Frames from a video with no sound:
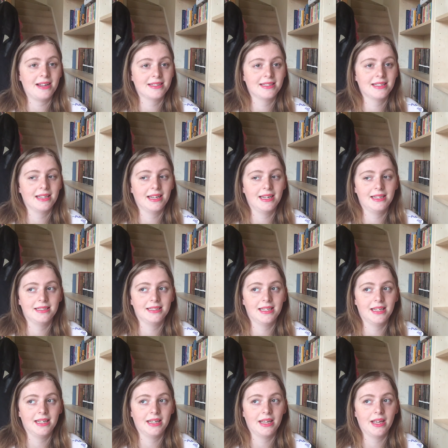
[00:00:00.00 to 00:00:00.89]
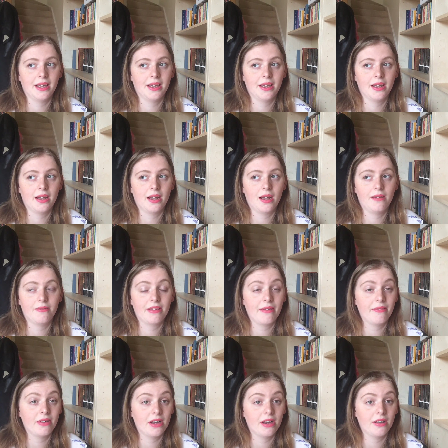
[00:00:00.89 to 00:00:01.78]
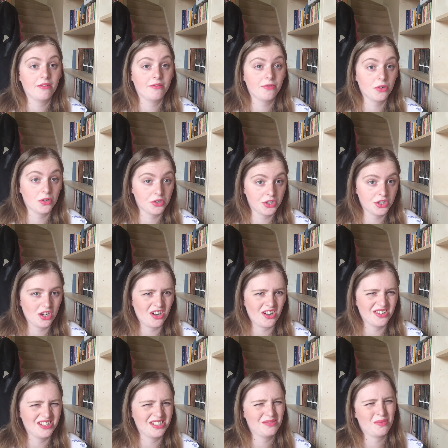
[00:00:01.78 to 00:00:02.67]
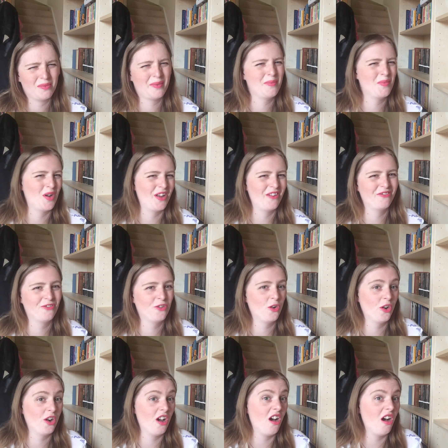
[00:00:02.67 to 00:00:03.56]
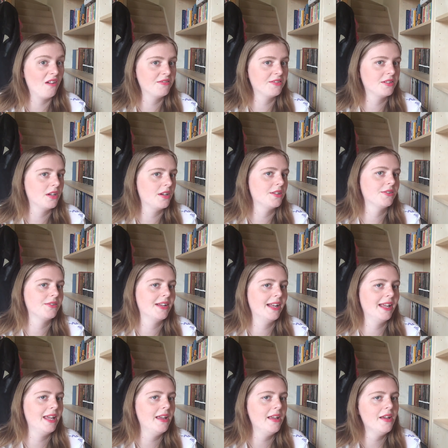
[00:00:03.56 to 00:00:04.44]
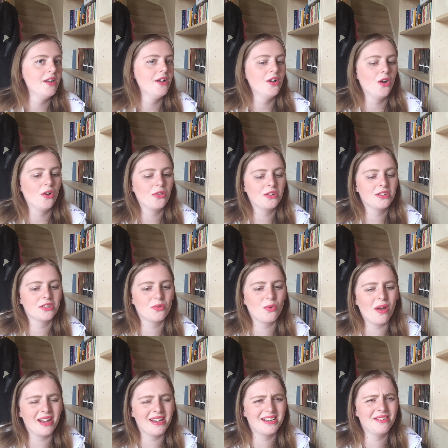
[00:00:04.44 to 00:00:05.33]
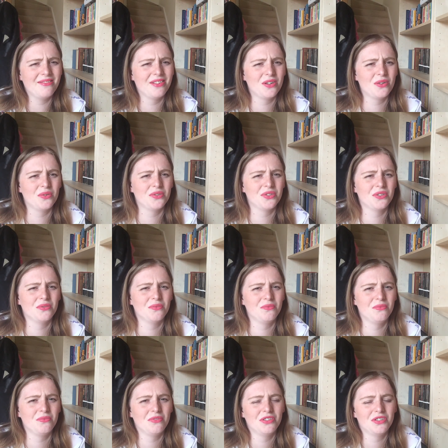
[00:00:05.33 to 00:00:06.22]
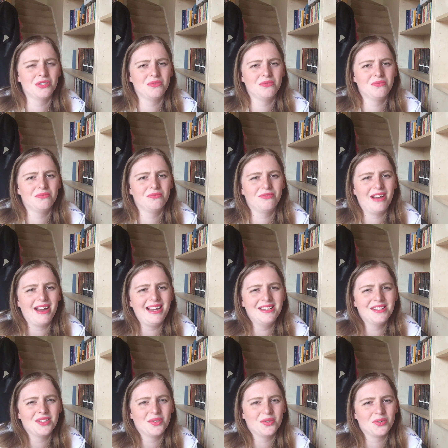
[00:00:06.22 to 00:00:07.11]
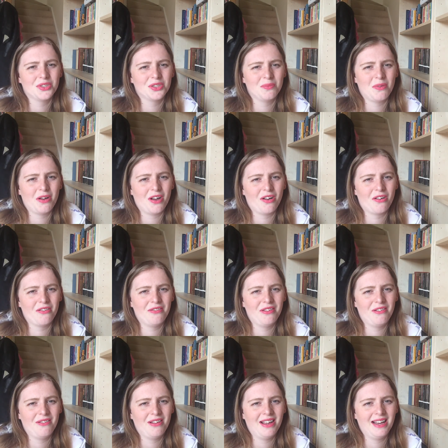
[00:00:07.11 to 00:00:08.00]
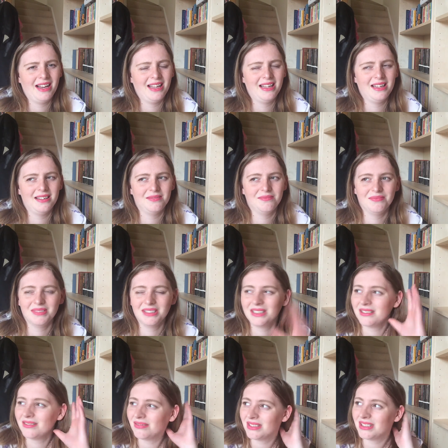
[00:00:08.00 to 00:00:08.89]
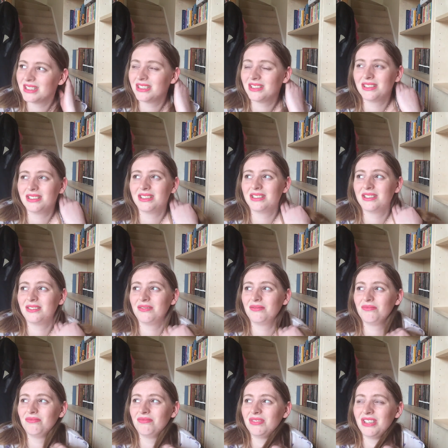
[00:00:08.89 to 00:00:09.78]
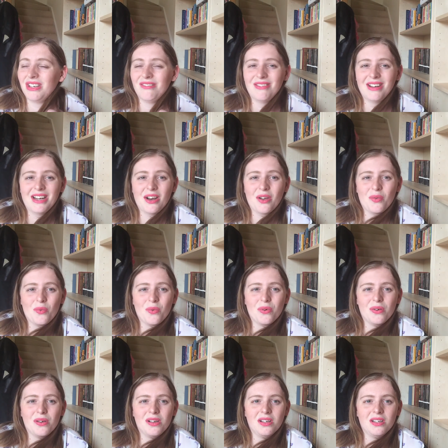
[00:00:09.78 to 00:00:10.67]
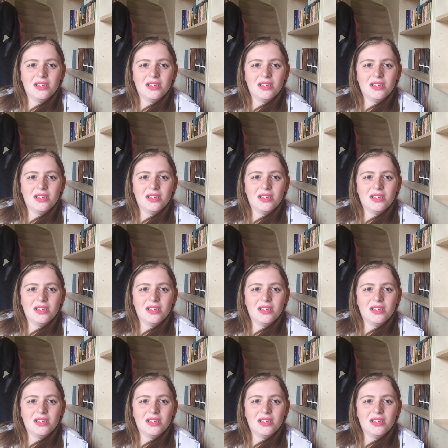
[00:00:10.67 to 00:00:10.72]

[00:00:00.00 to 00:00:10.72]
fascinating. Uh, I've given it a four stars. It's probably more like four and a half stars, really. Although it's quite difficult to, to rate an autobiography, really. I didn't really know